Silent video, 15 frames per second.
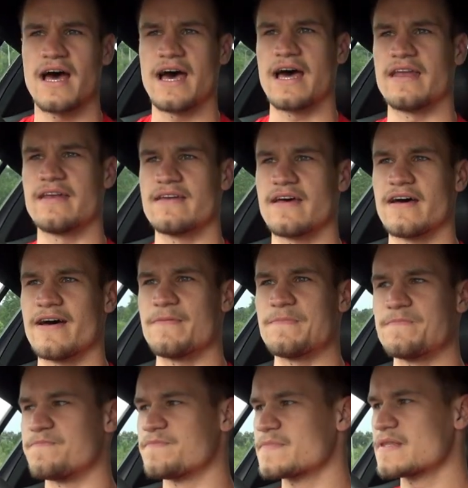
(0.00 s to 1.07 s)

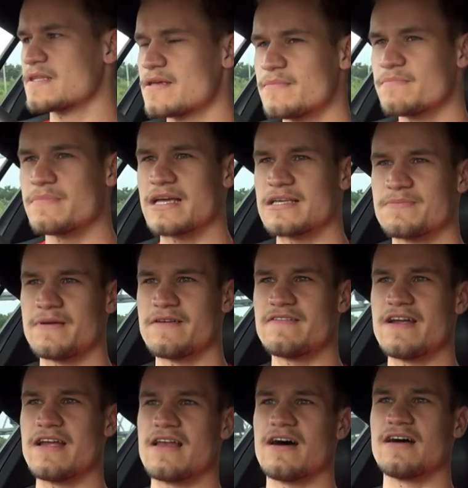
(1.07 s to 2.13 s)
and makes me
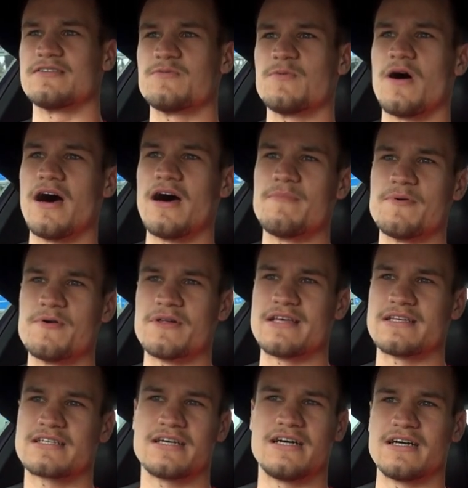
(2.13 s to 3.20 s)
realise why I bought
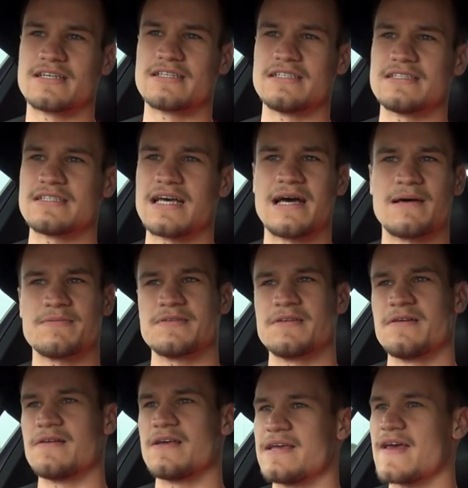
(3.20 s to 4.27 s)
this car, because it's
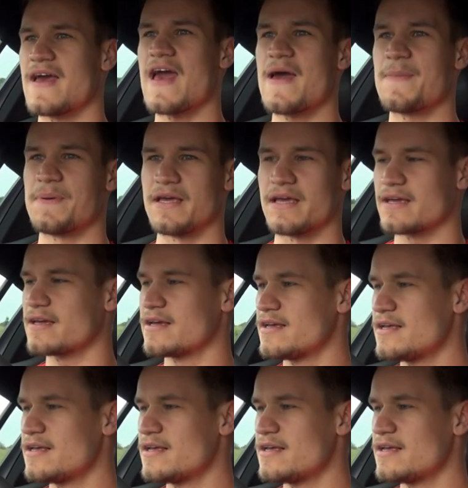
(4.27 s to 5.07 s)
absolutely epic.